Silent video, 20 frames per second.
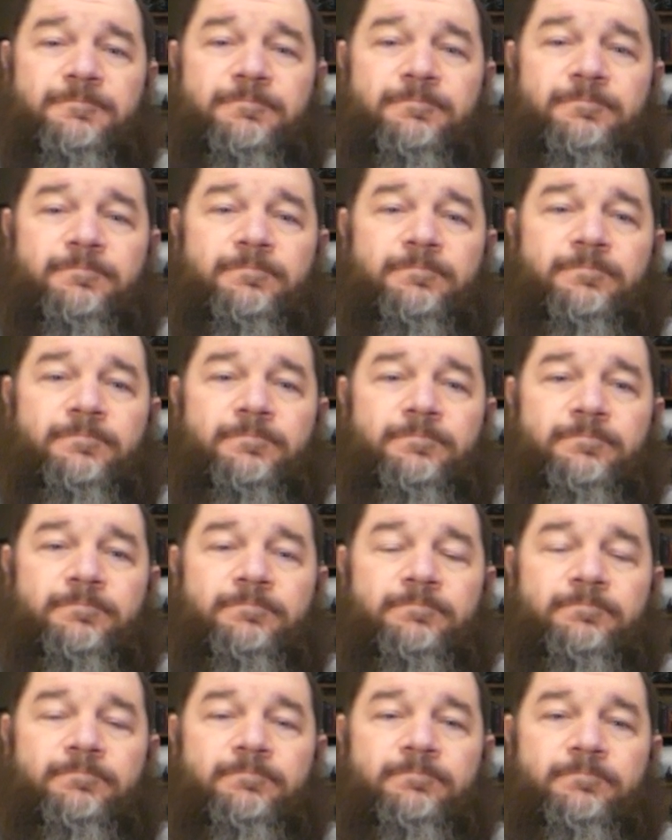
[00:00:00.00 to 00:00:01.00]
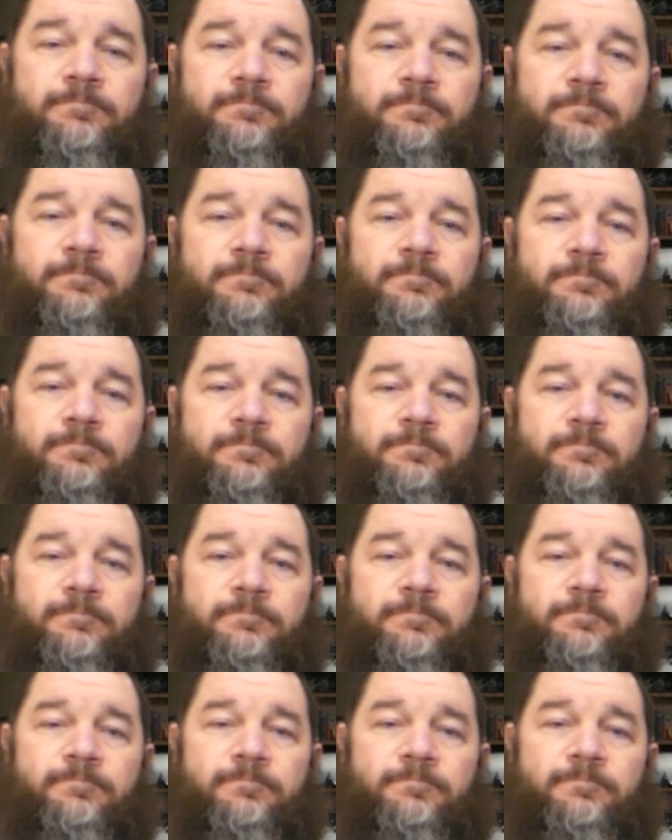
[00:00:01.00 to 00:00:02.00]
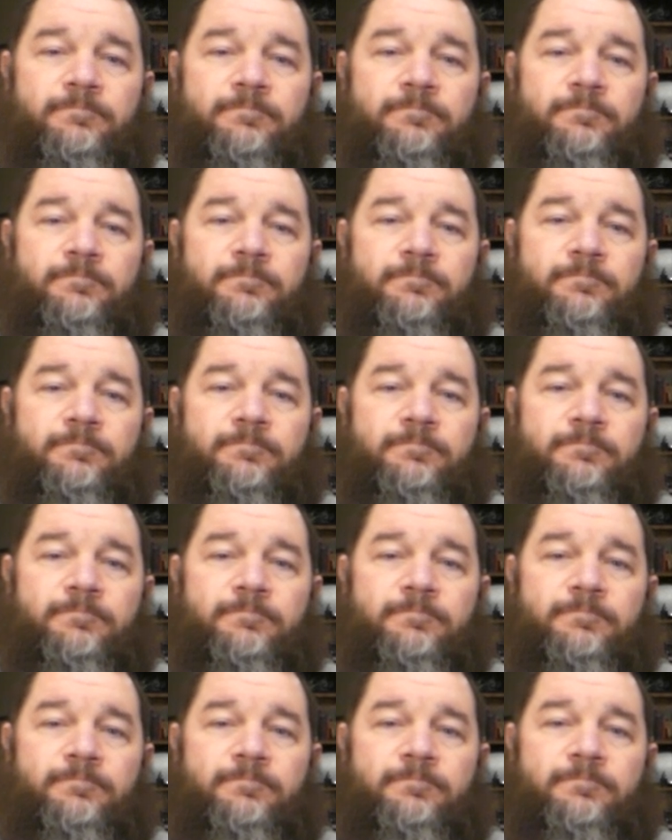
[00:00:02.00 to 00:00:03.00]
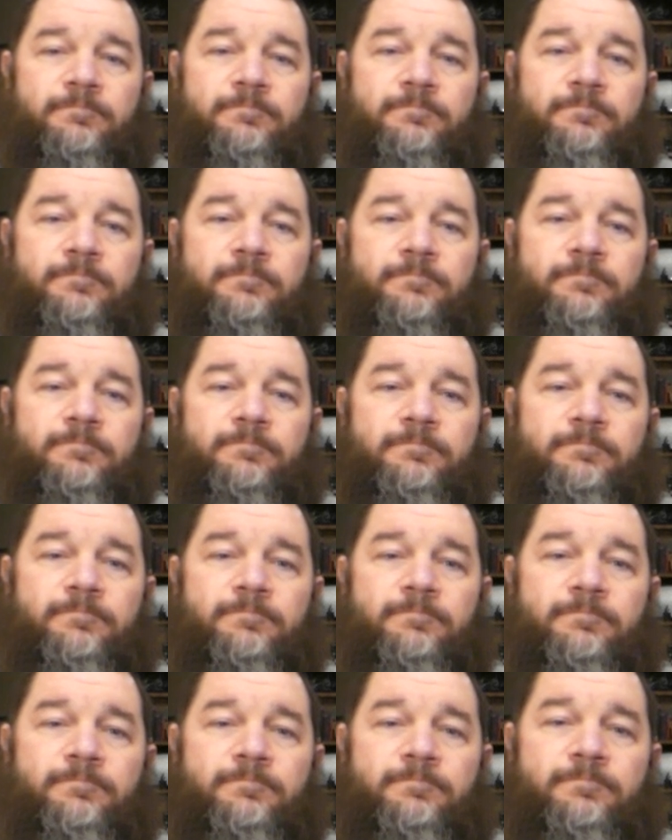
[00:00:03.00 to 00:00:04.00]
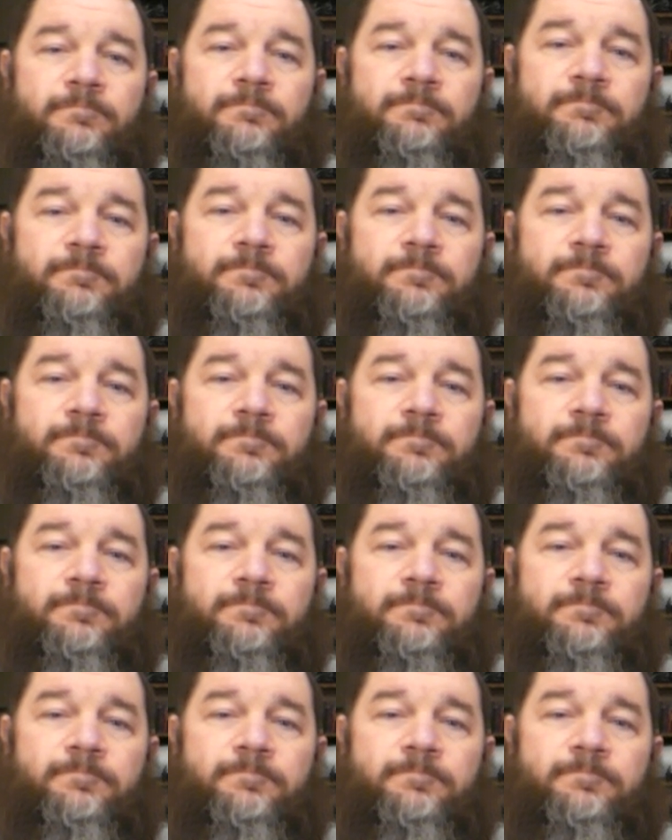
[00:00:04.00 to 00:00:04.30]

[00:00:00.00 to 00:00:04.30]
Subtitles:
(silent)